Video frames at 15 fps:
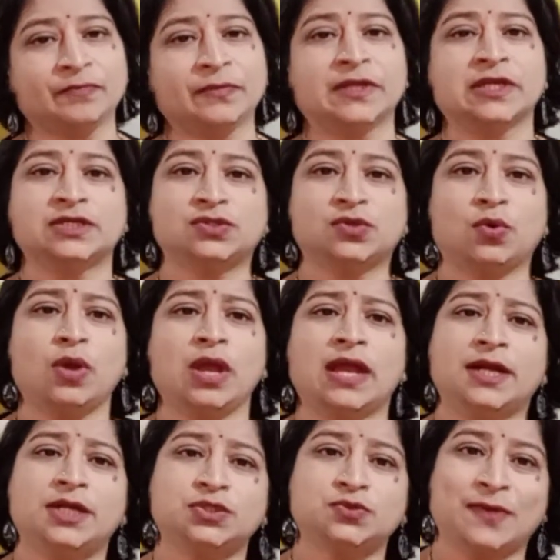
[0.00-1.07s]
So it
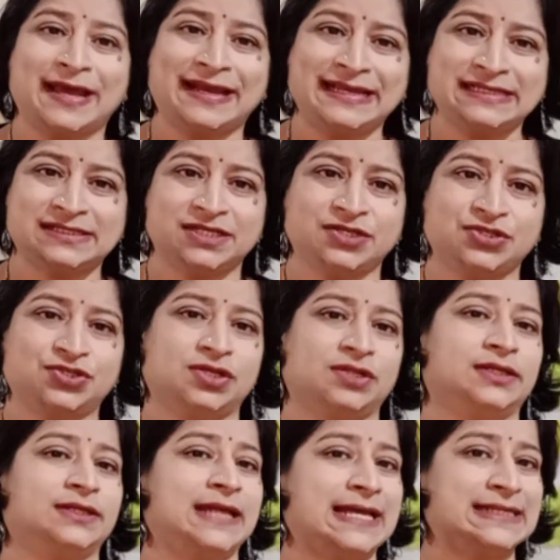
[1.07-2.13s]
is very essential
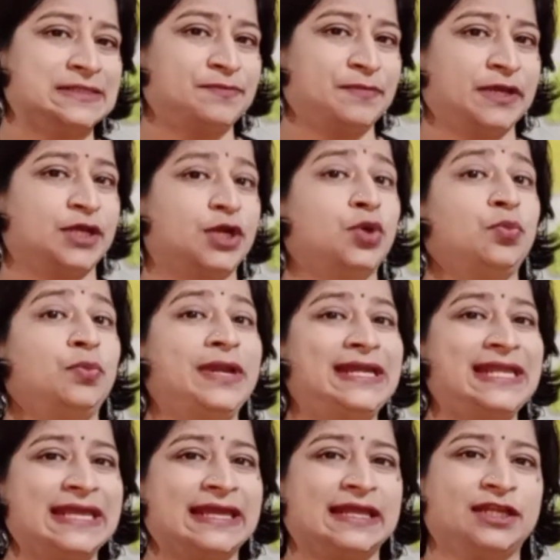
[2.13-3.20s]
that as a parent we
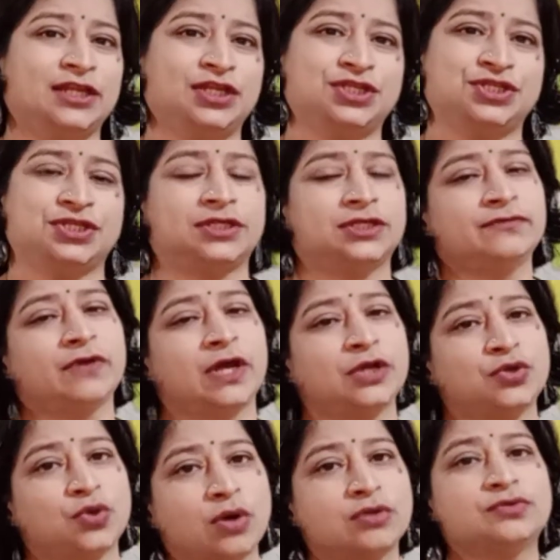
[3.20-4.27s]
take an initiative and
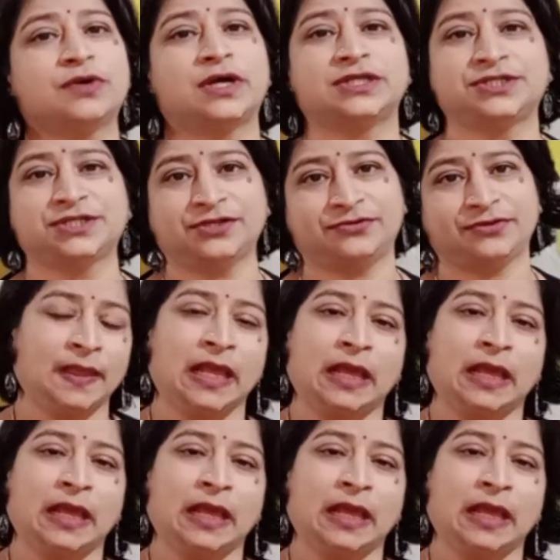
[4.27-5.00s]
talk to our children.